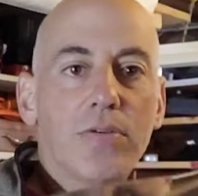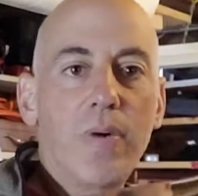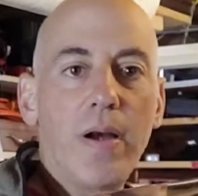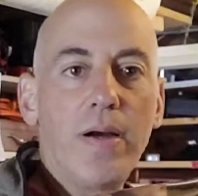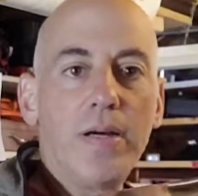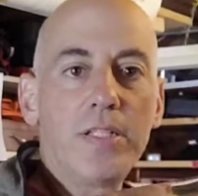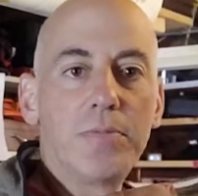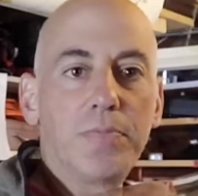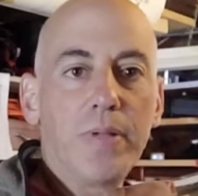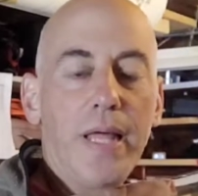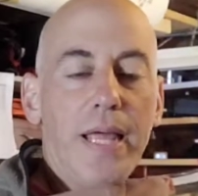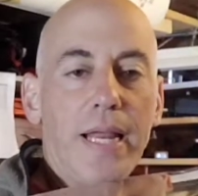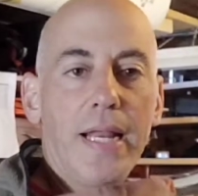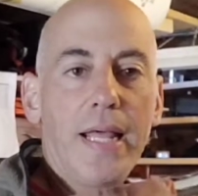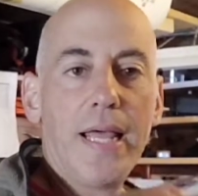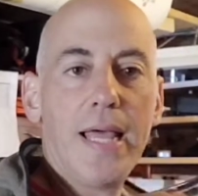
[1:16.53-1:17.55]
square inch
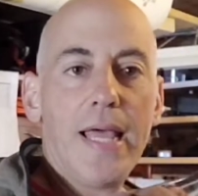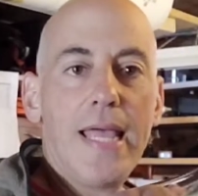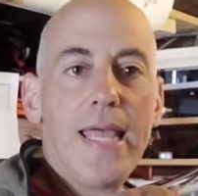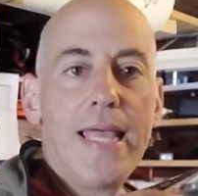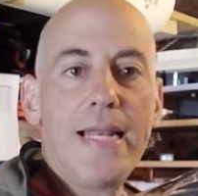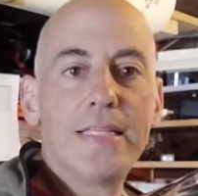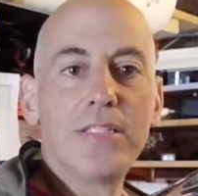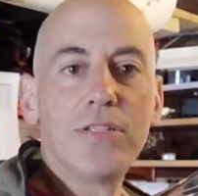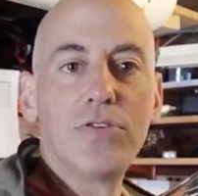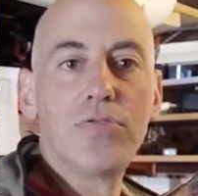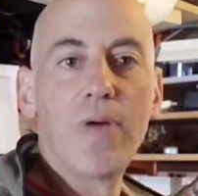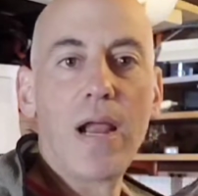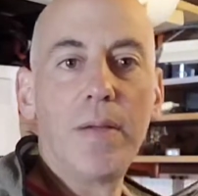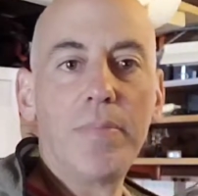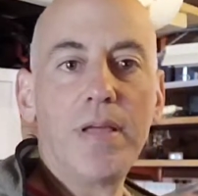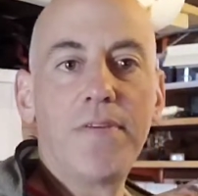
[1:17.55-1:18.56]
blade. It is
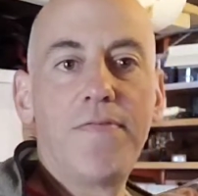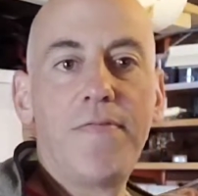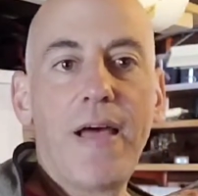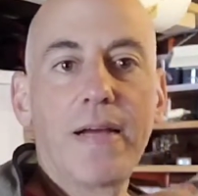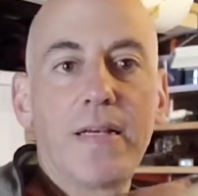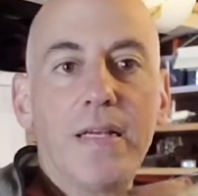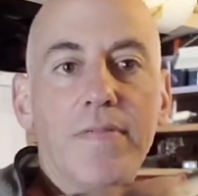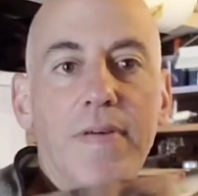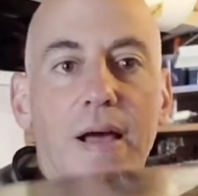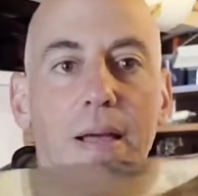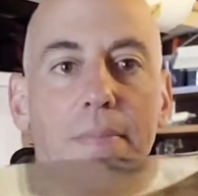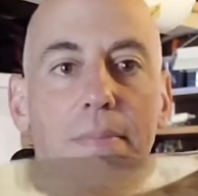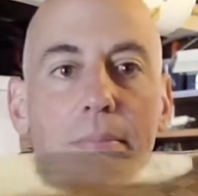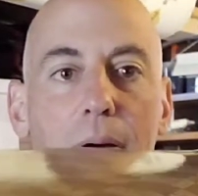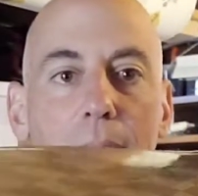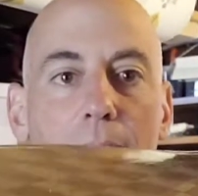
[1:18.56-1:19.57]
incredibly effective.
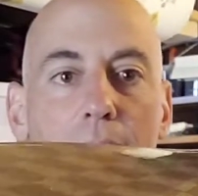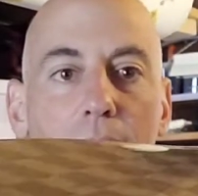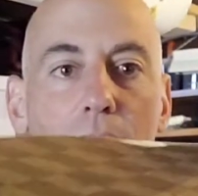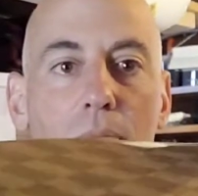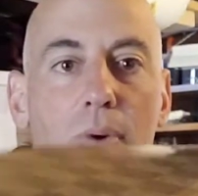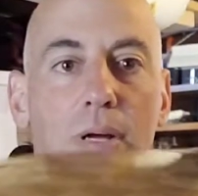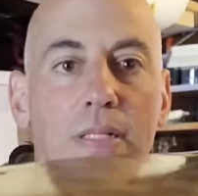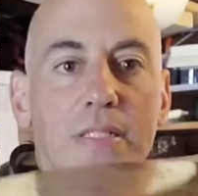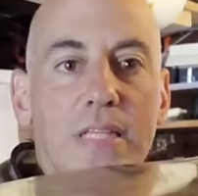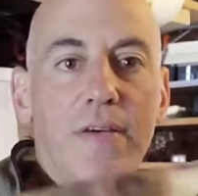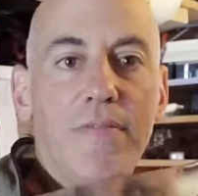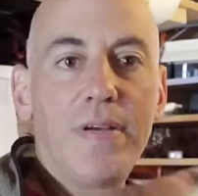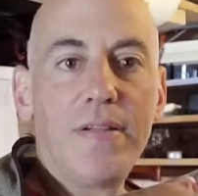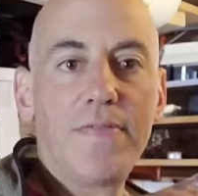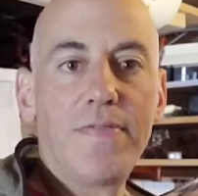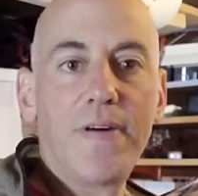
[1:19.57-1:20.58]
I'm about
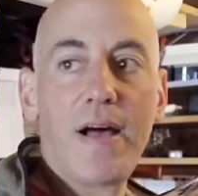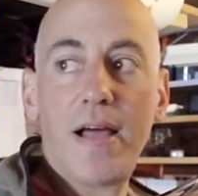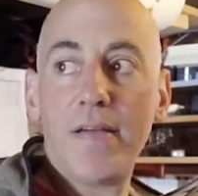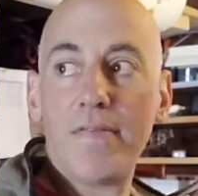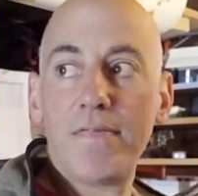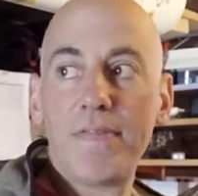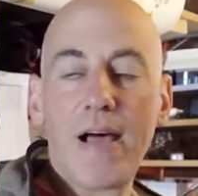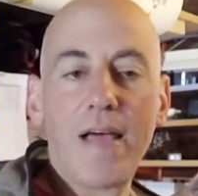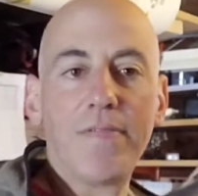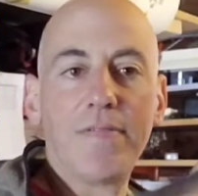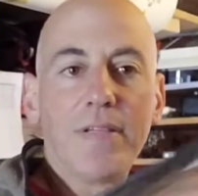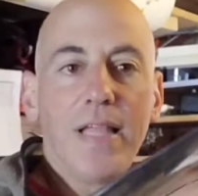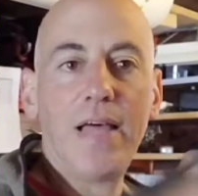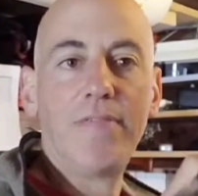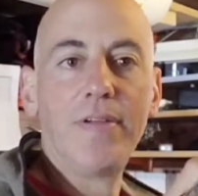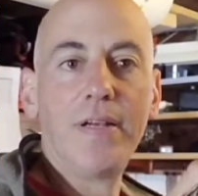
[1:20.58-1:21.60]
175,
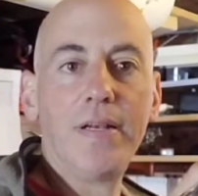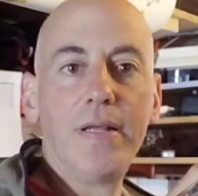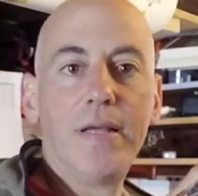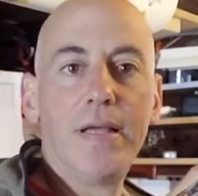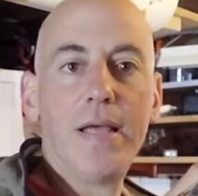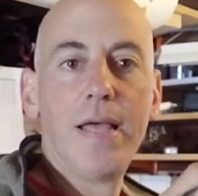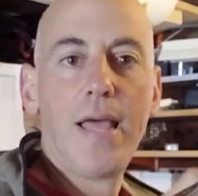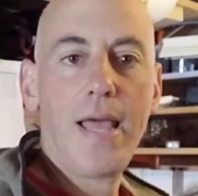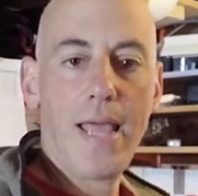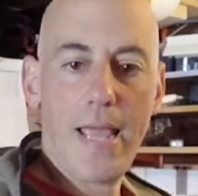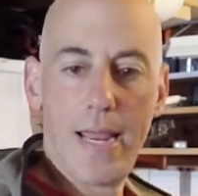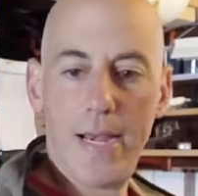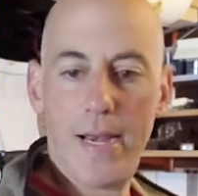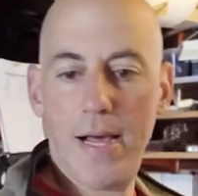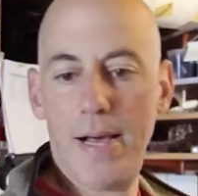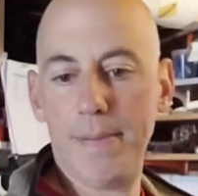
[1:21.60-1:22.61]
5'11",
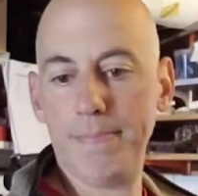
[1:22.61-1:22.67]
and